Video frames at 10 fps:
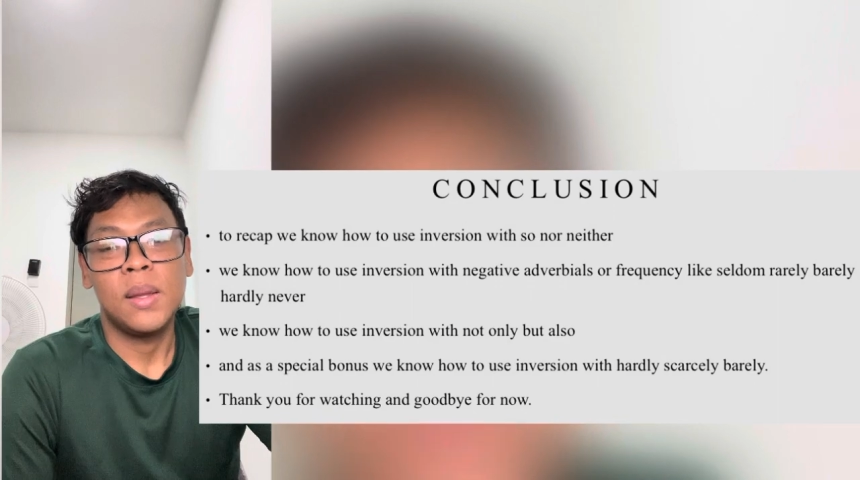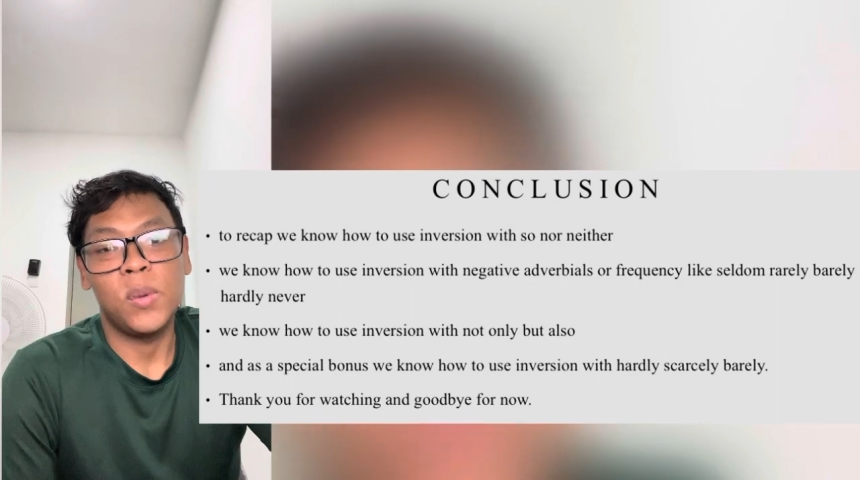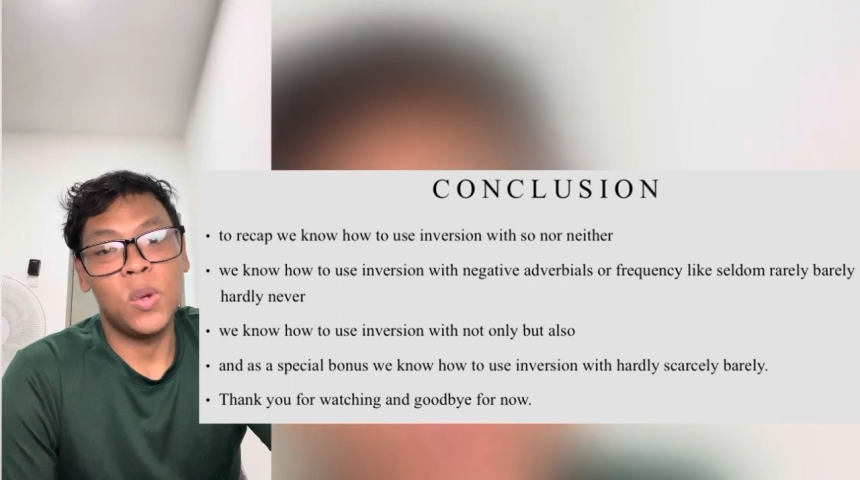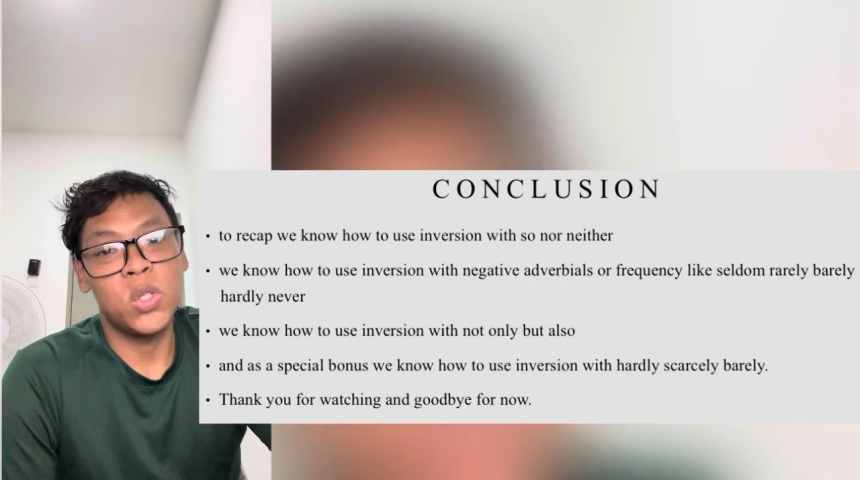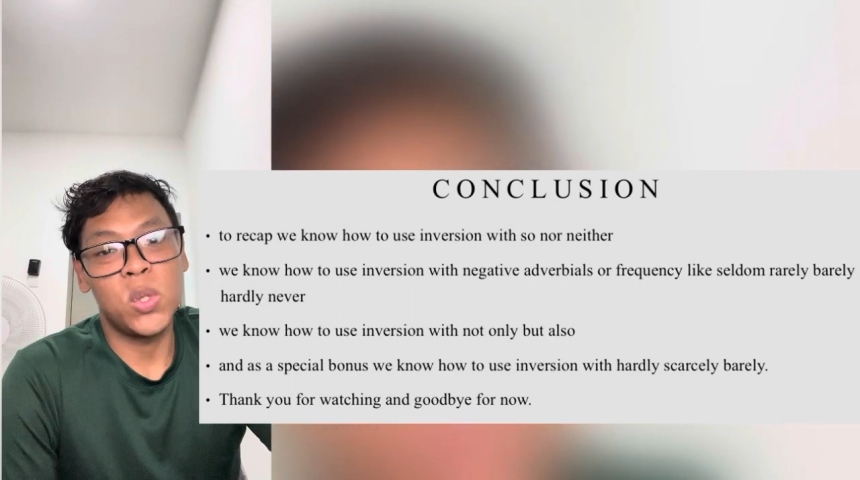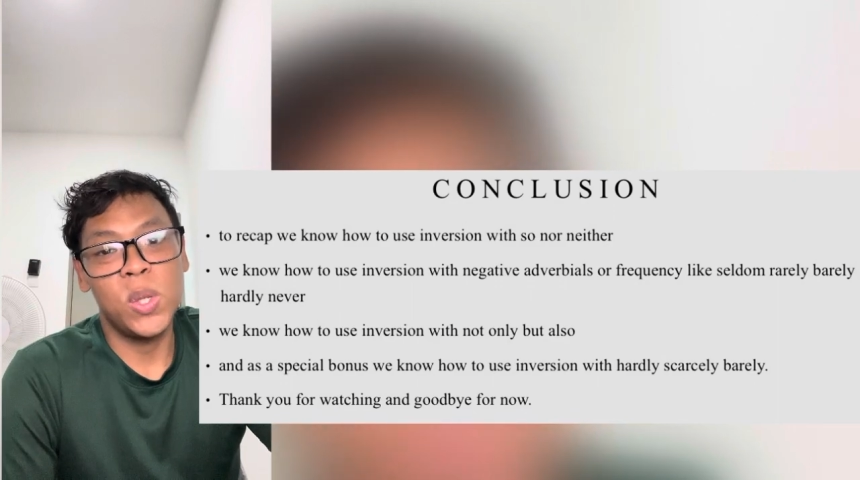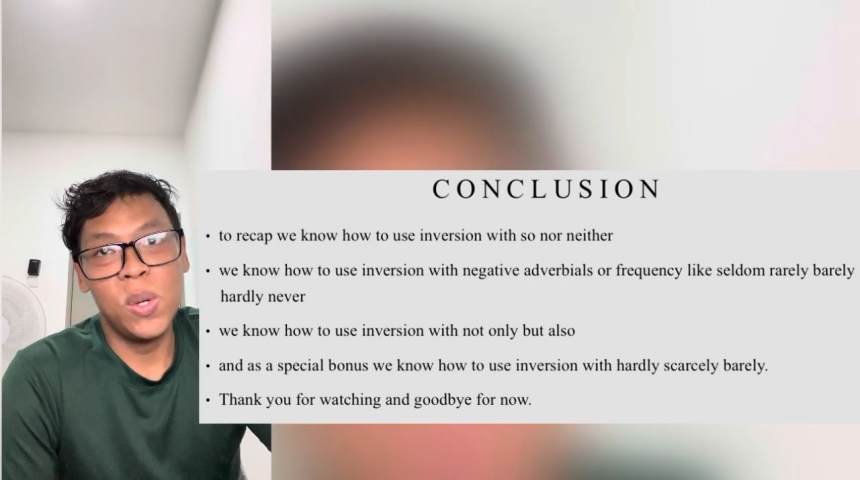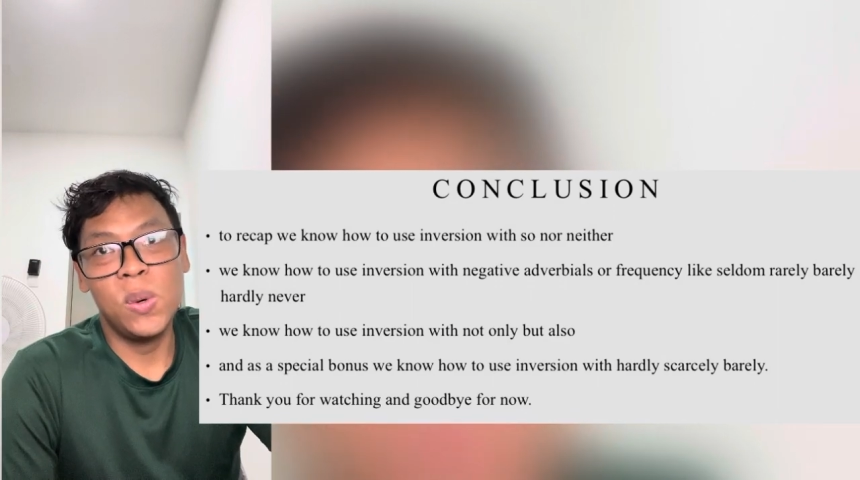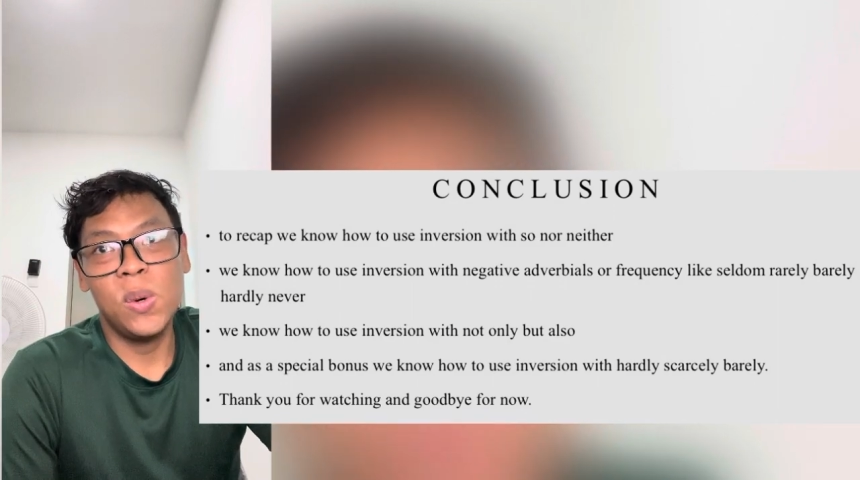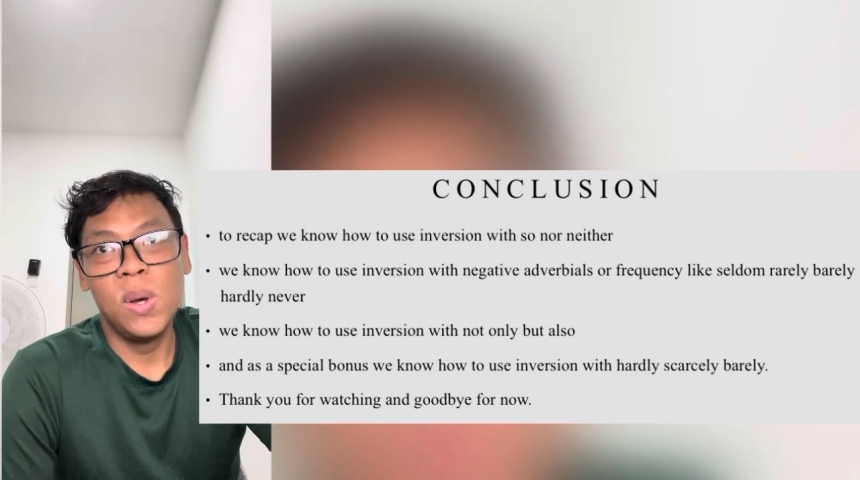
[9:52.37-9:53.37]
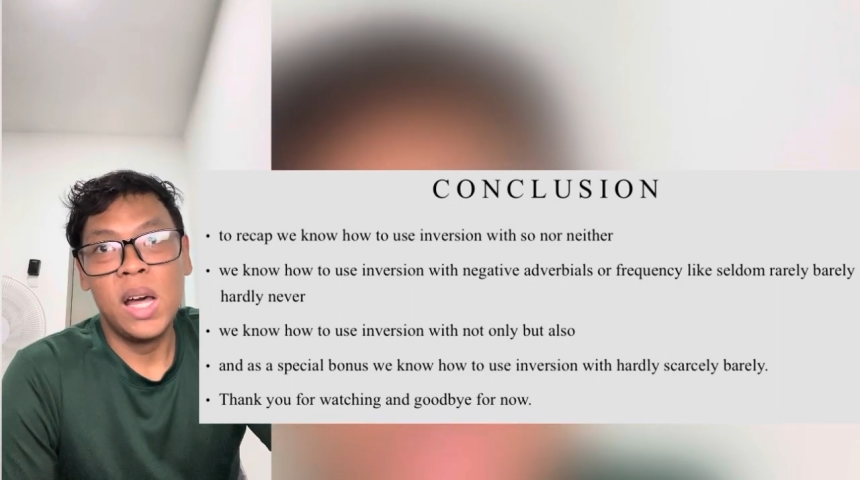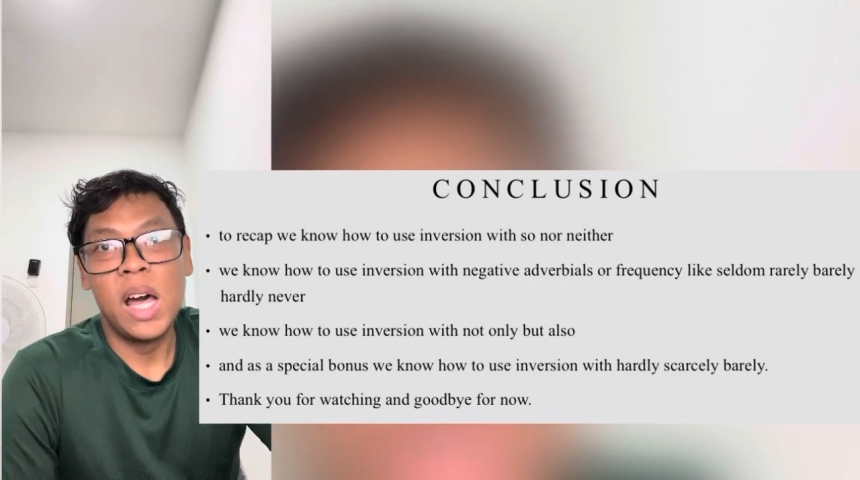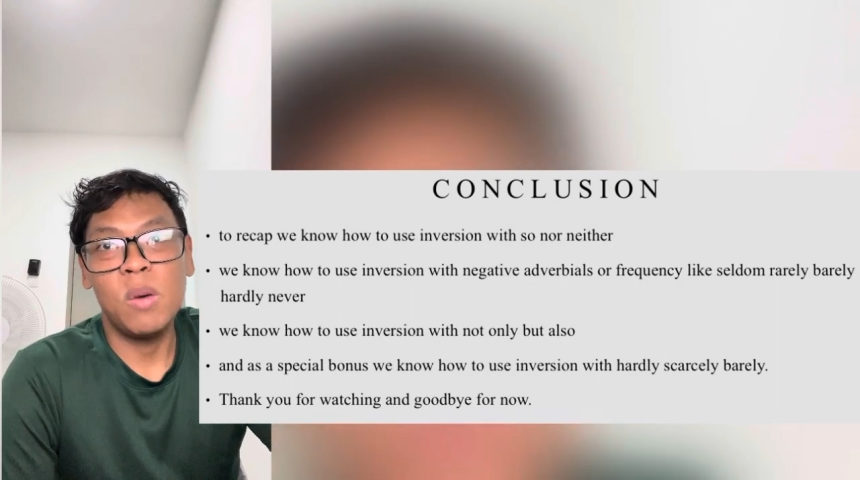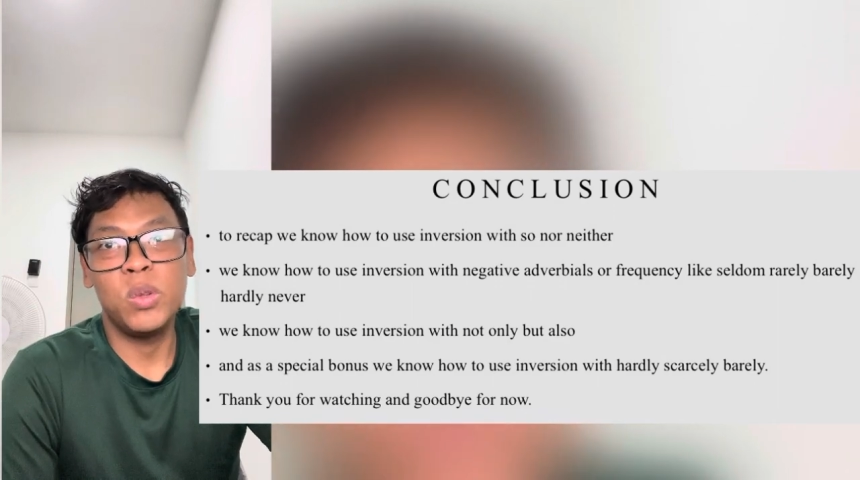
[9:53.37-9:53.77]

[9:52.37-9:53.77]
You also know how